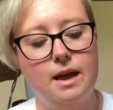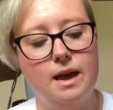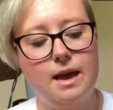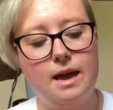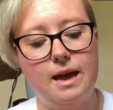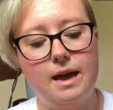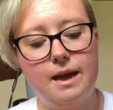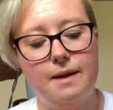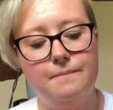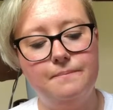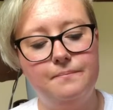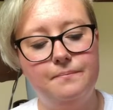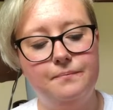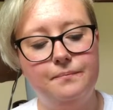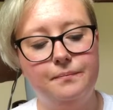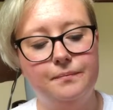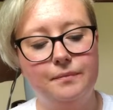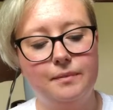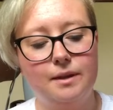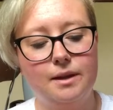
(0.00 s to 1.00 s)
Um,
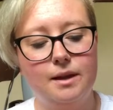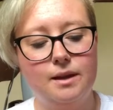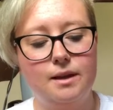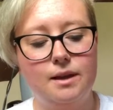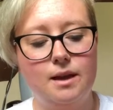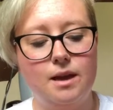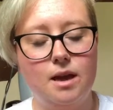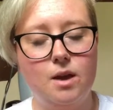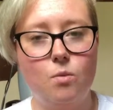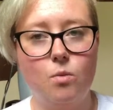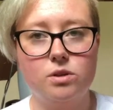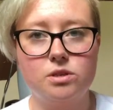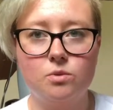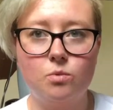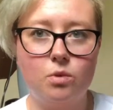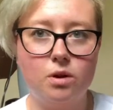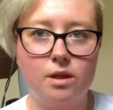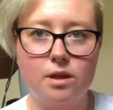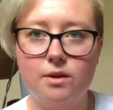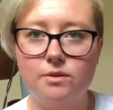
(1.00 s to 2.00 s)
it
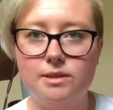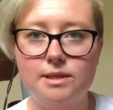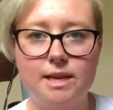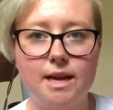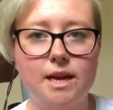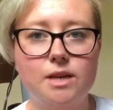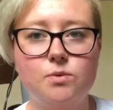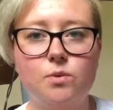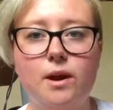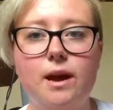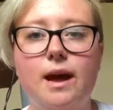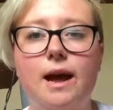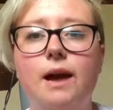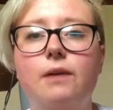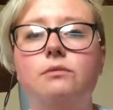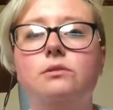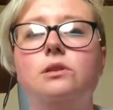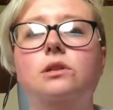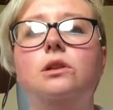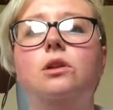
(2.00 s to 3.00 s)
wasn't one of those things where I
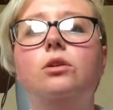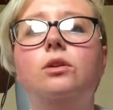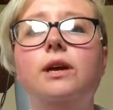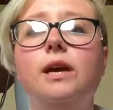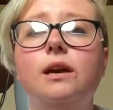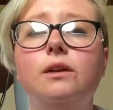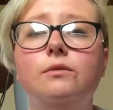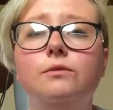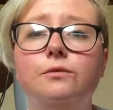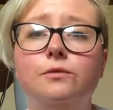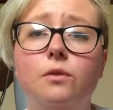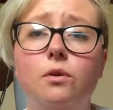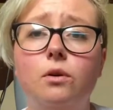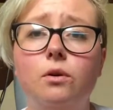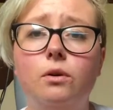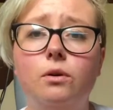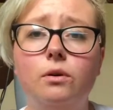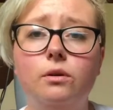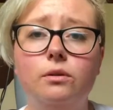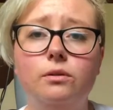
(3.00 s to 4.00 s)
was looking
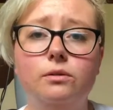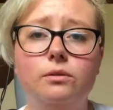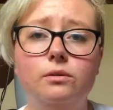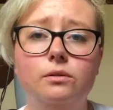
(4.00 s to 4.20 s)
for